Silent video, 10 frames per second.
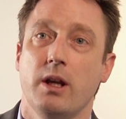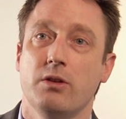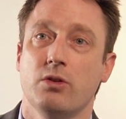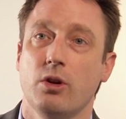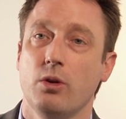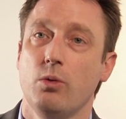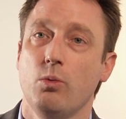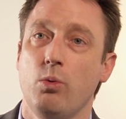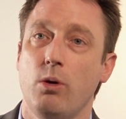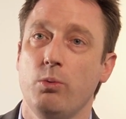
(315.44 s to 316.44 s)
So
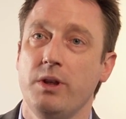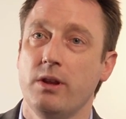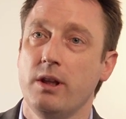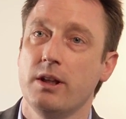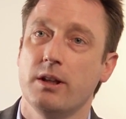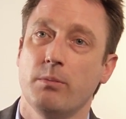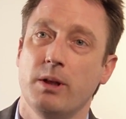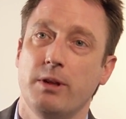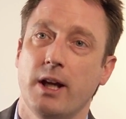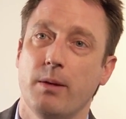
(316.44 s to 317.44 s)
what we think
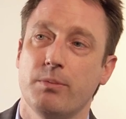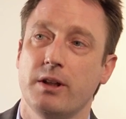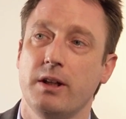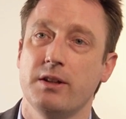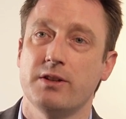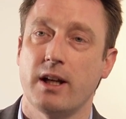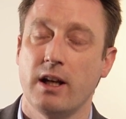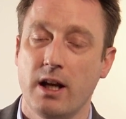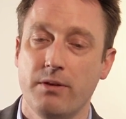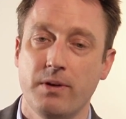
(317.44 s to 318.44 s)
might be happening here is that
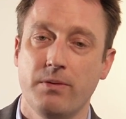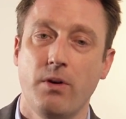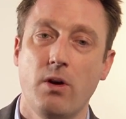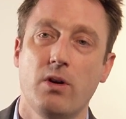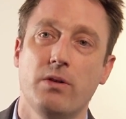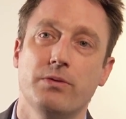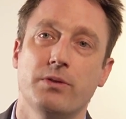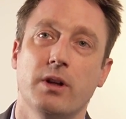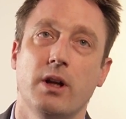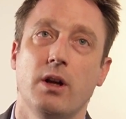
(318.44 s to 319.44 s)
life
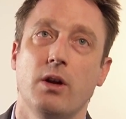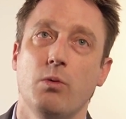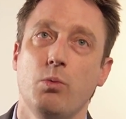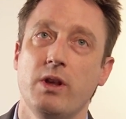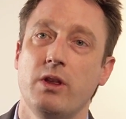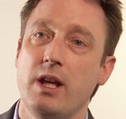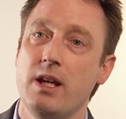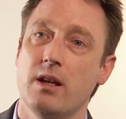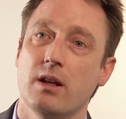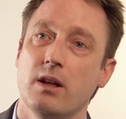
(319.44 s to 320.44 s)
evolved
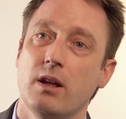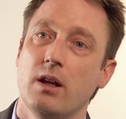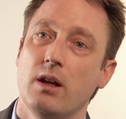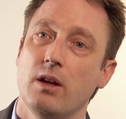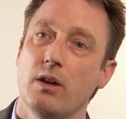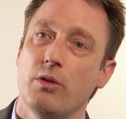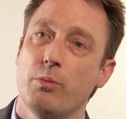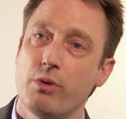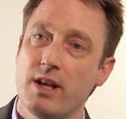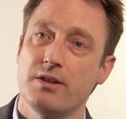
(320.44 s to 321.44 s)
within the
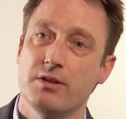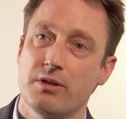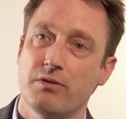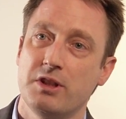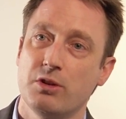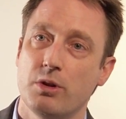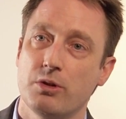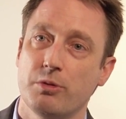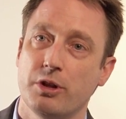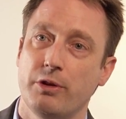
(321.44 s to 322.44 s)
presence of these
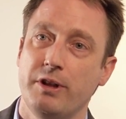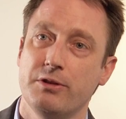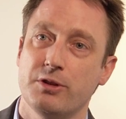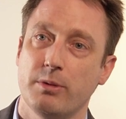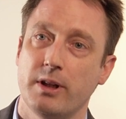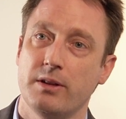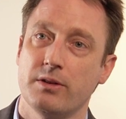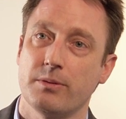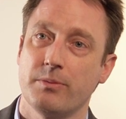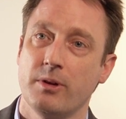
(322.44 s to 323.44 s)
quantum coherence
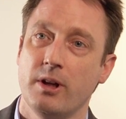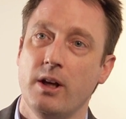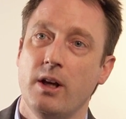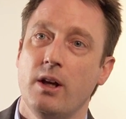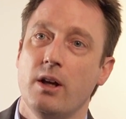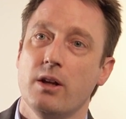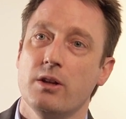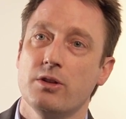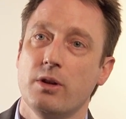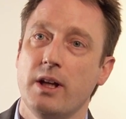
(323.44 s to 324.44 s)
domains.
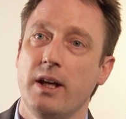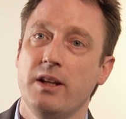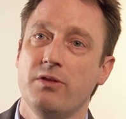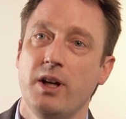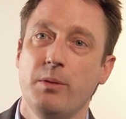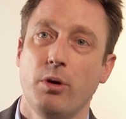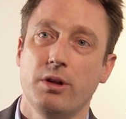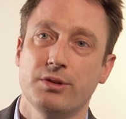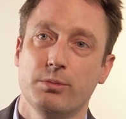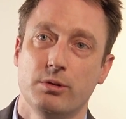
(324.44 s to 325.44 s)
So it is very
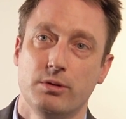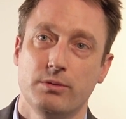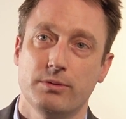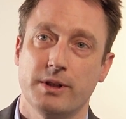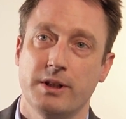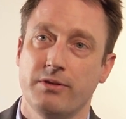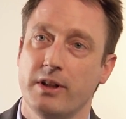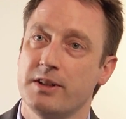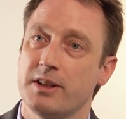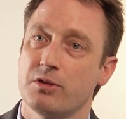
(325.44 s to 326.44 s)
possible, and if
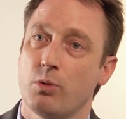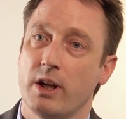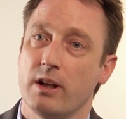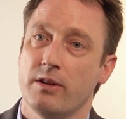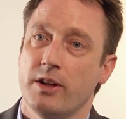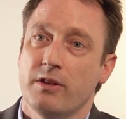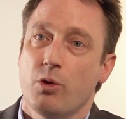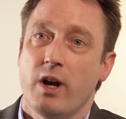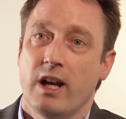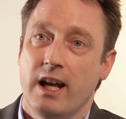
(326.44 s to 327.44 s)
they exist,
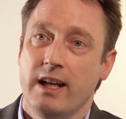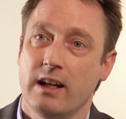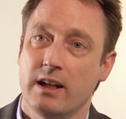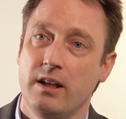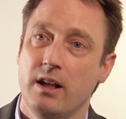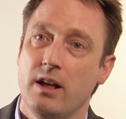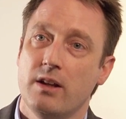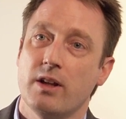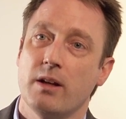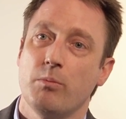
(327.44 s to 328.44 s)
quite likely,
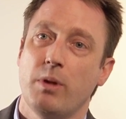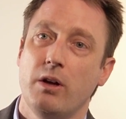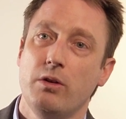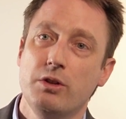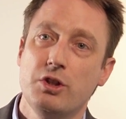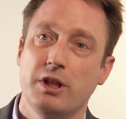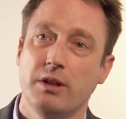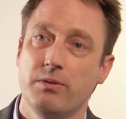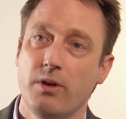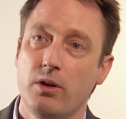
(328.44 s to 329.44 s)
that
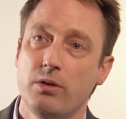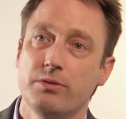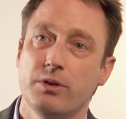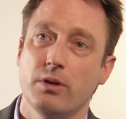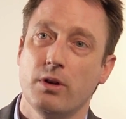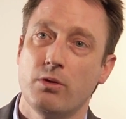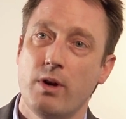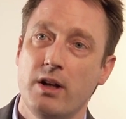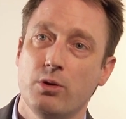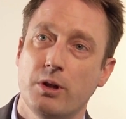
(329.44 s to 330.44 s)
biology evolved
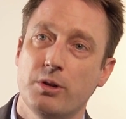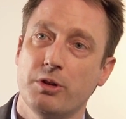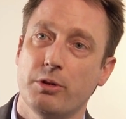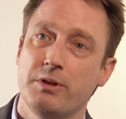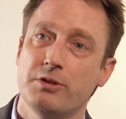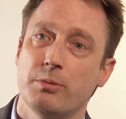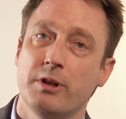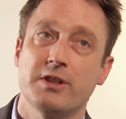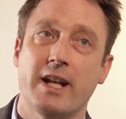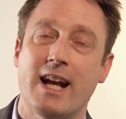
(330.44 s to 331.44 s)
around quantum coherence
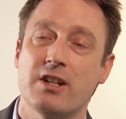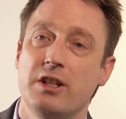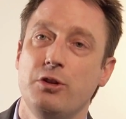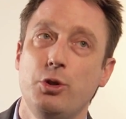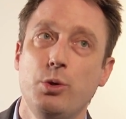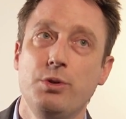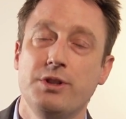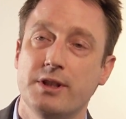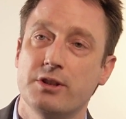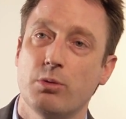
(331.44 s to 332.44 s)
domains and actually
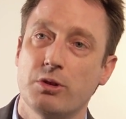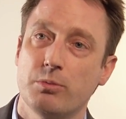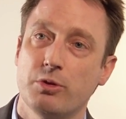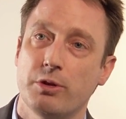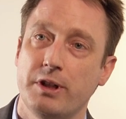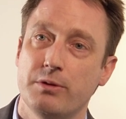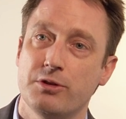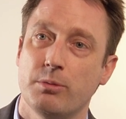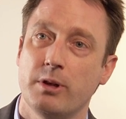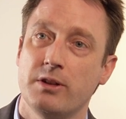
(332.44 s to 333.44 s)
uses quantum
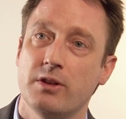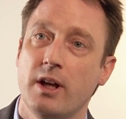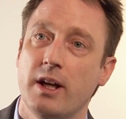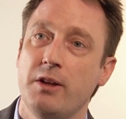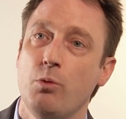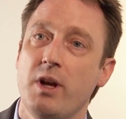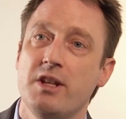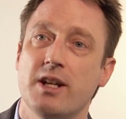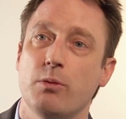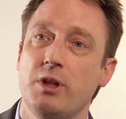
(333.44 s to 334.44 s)
coherence domains in
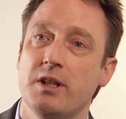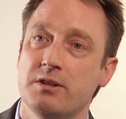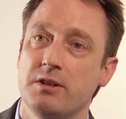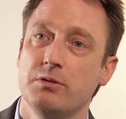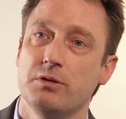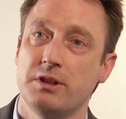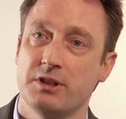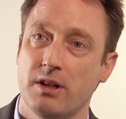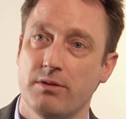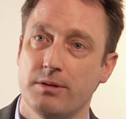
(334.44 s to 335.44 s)
ways that we are still to
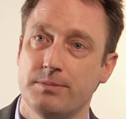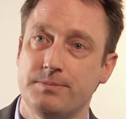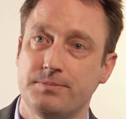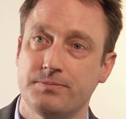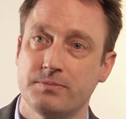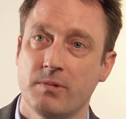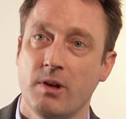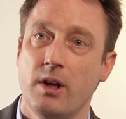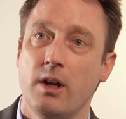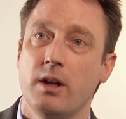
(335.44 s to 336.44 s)
discover.
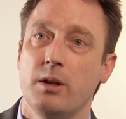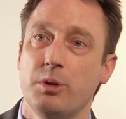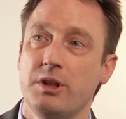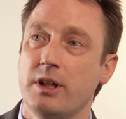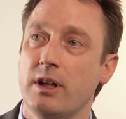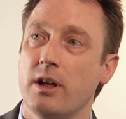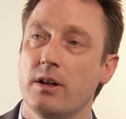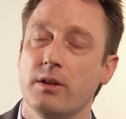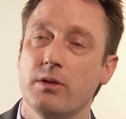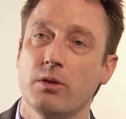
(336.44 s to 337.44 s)
In
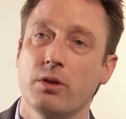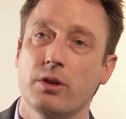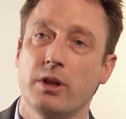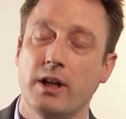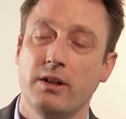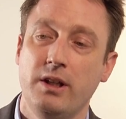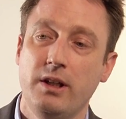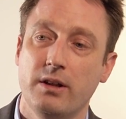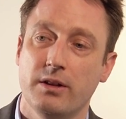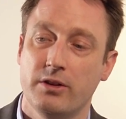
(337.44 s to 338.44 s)
particular, the
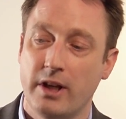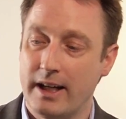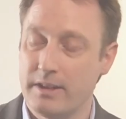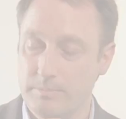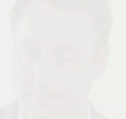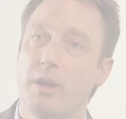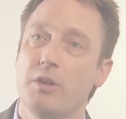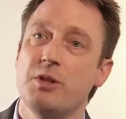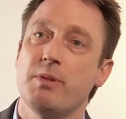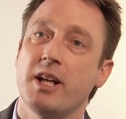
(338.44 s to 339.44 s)
idea that
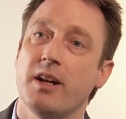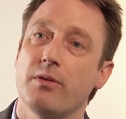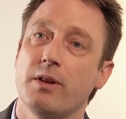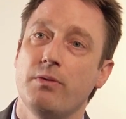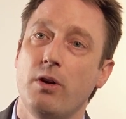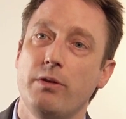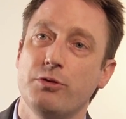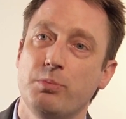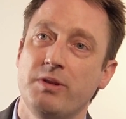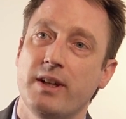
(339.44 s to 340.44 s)
biology might have
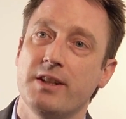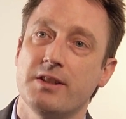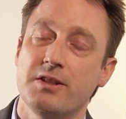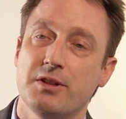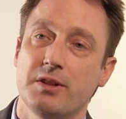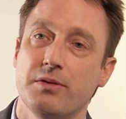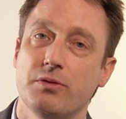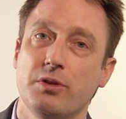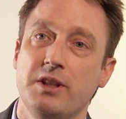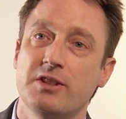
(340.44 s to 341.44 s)
evolved to be very
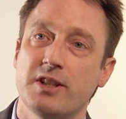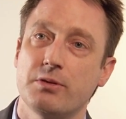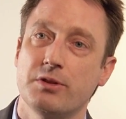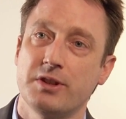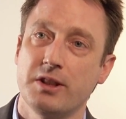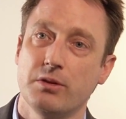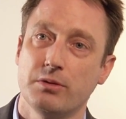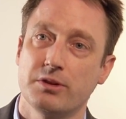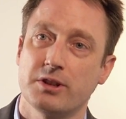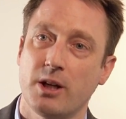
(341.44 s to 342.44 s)
sensitive to these subtle
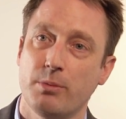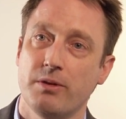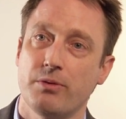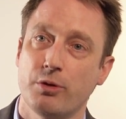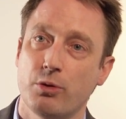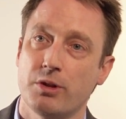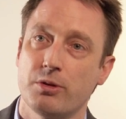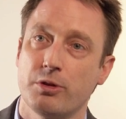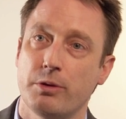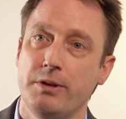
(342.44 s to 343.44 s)
signals coming from the
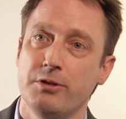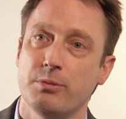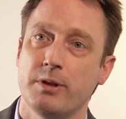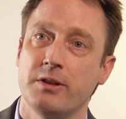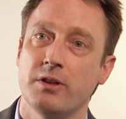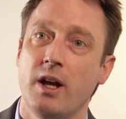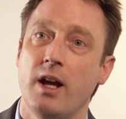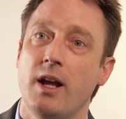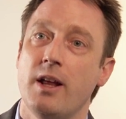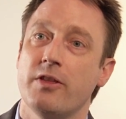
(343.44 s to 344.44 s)
quantum coherence domains
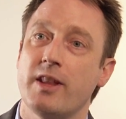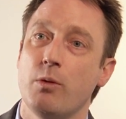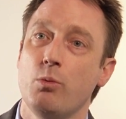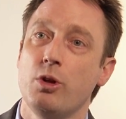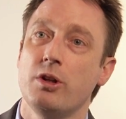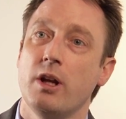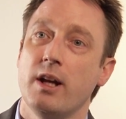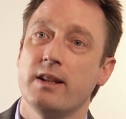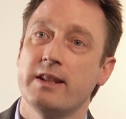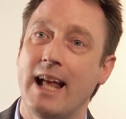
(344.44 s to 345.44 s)
that would
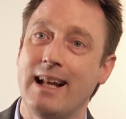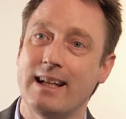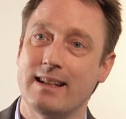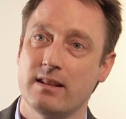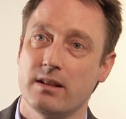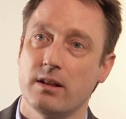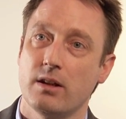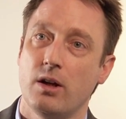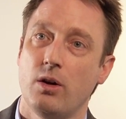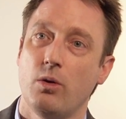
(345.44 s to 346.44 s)
tell it
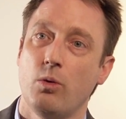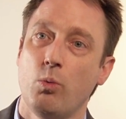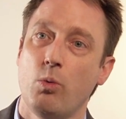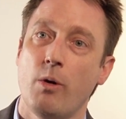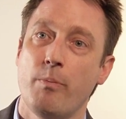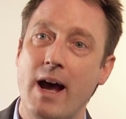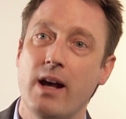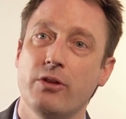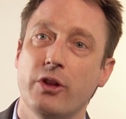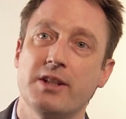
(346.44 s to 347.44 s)

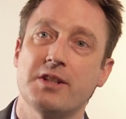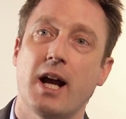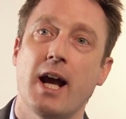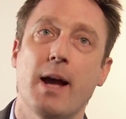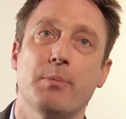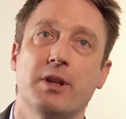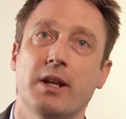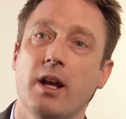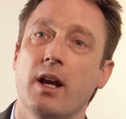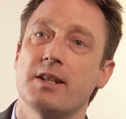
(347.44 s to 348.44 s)
about things that are
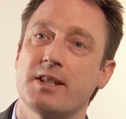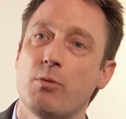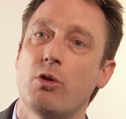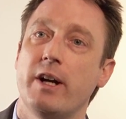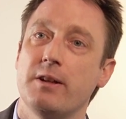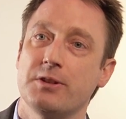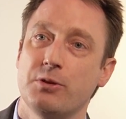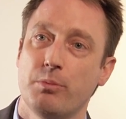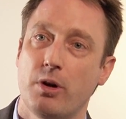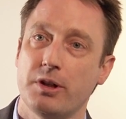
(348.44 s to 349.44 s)
happening somewhere else
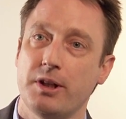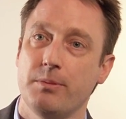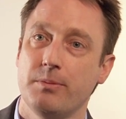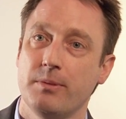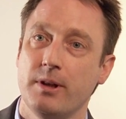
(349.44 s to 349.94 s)
in the body.